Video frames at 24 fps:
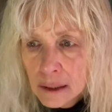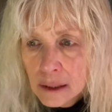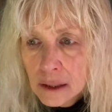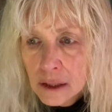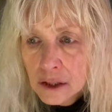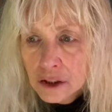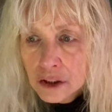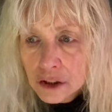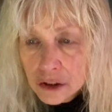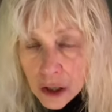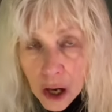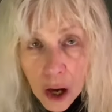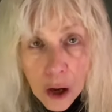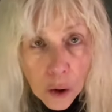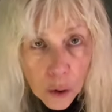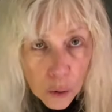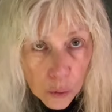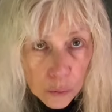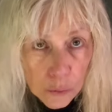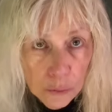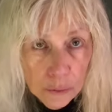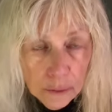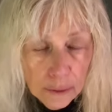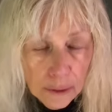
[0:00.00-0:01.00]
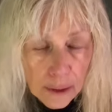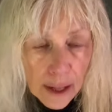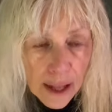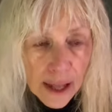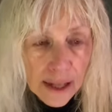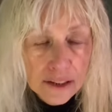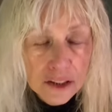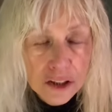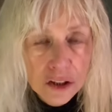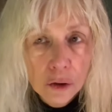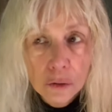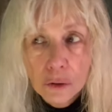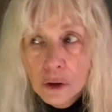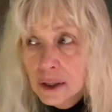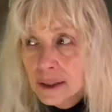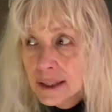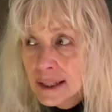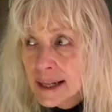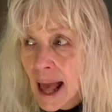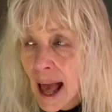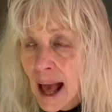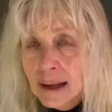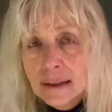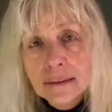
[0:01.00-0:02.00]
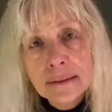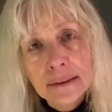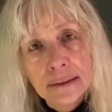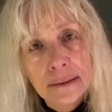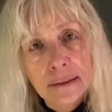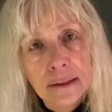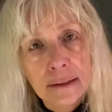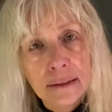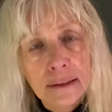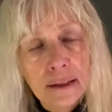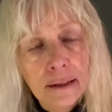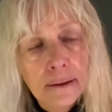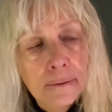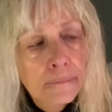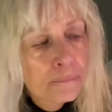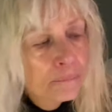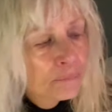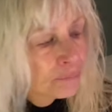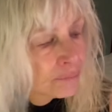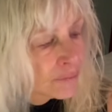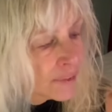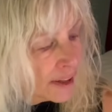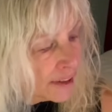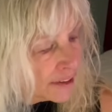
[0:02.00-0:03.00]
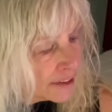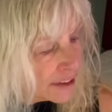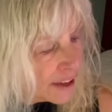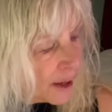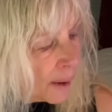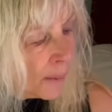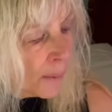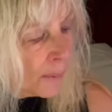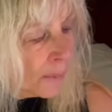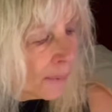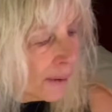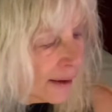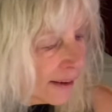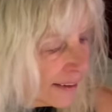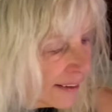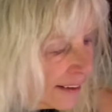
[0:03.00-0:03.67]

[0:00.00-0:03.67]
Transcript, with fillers: so and so could an accident so